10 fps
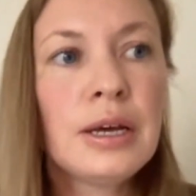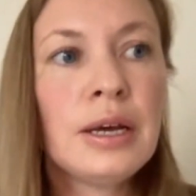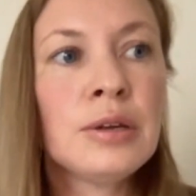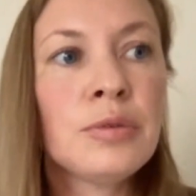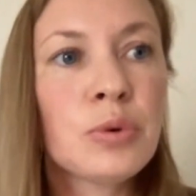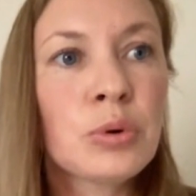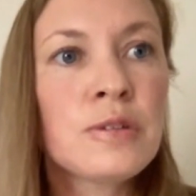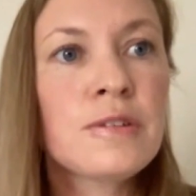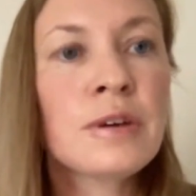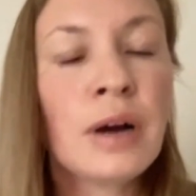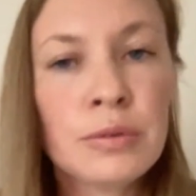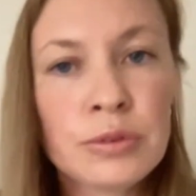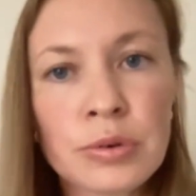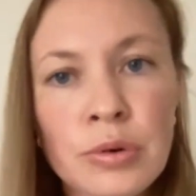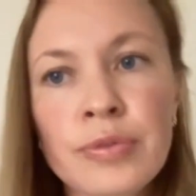And of course,
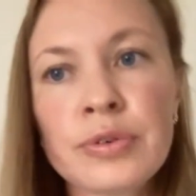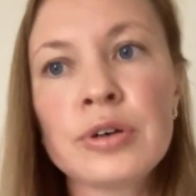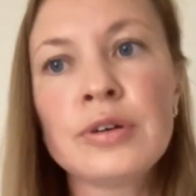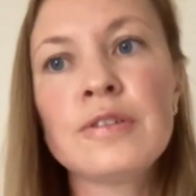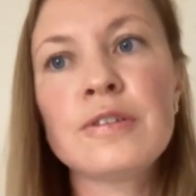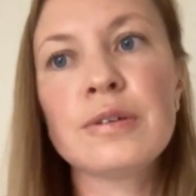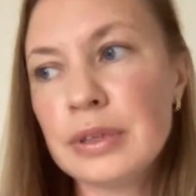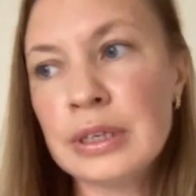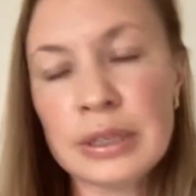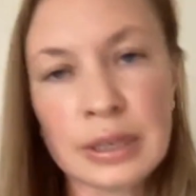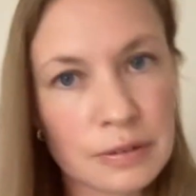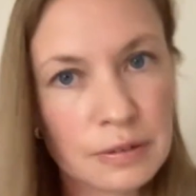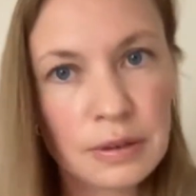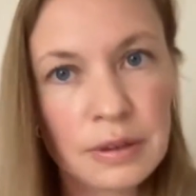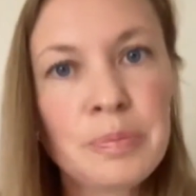counter offers,
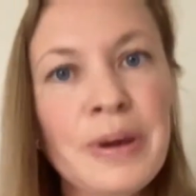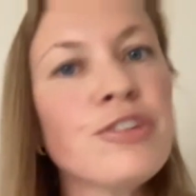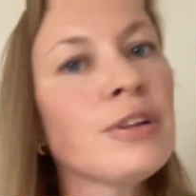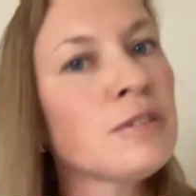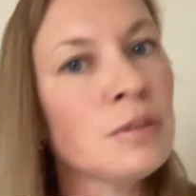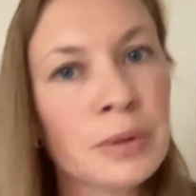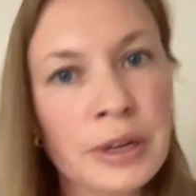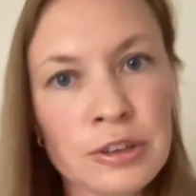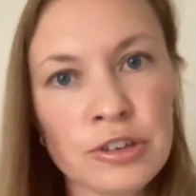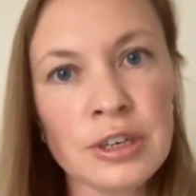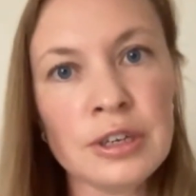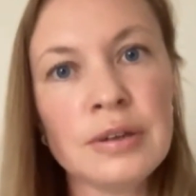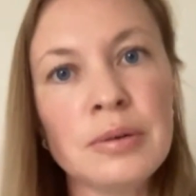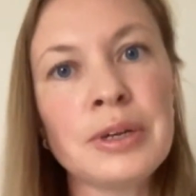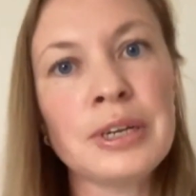yes, especially in supply chain.
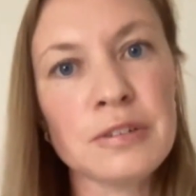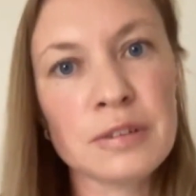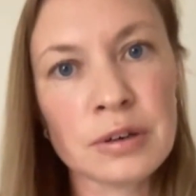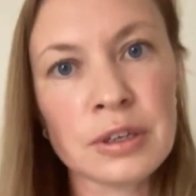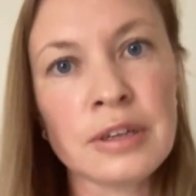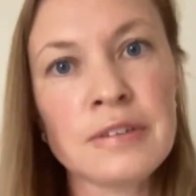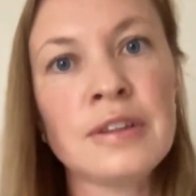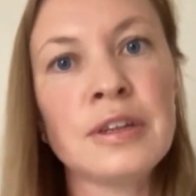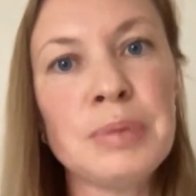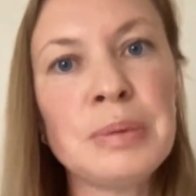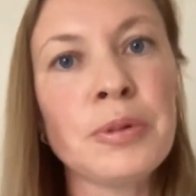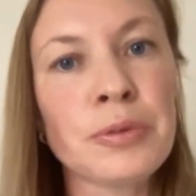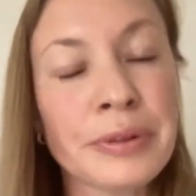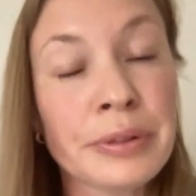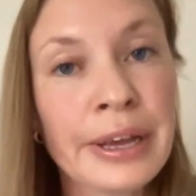And when I started, I said that
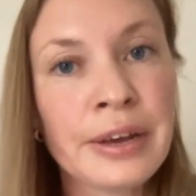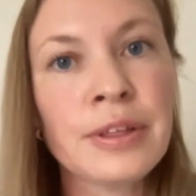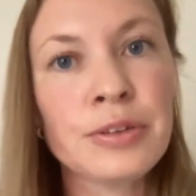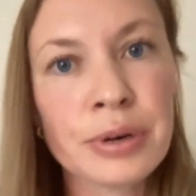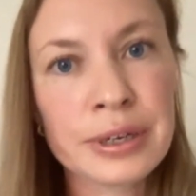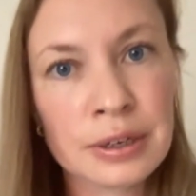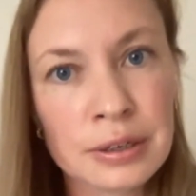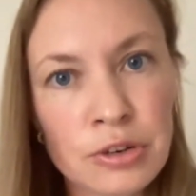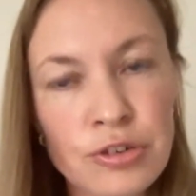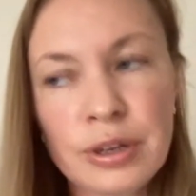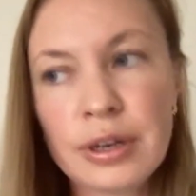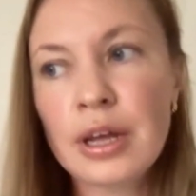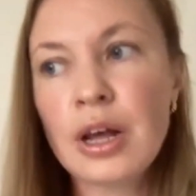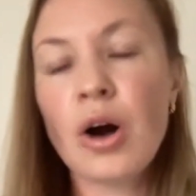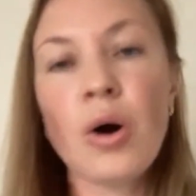people lack that recognition.
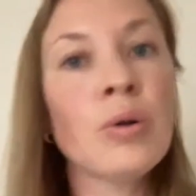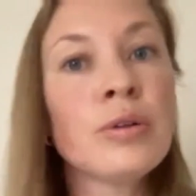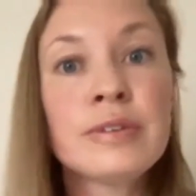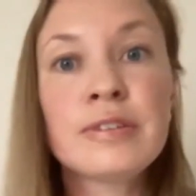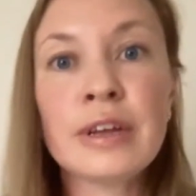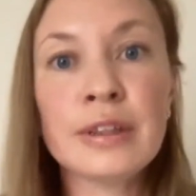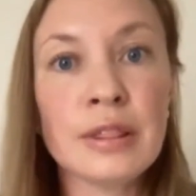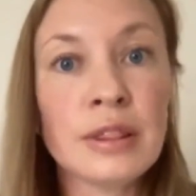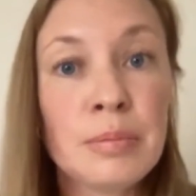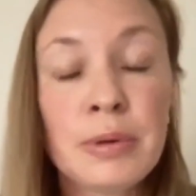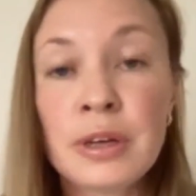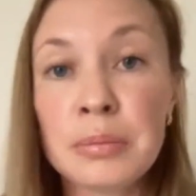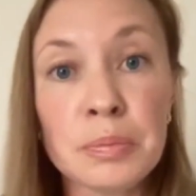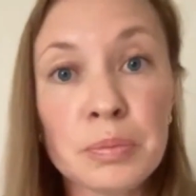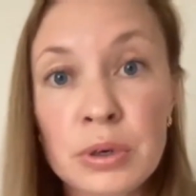All of a sudden, they
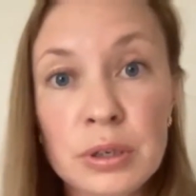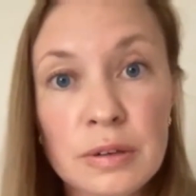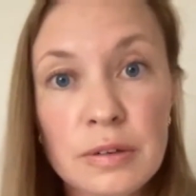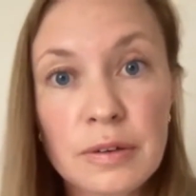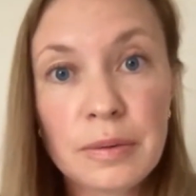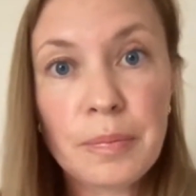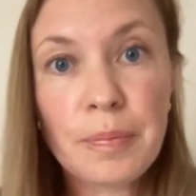become important.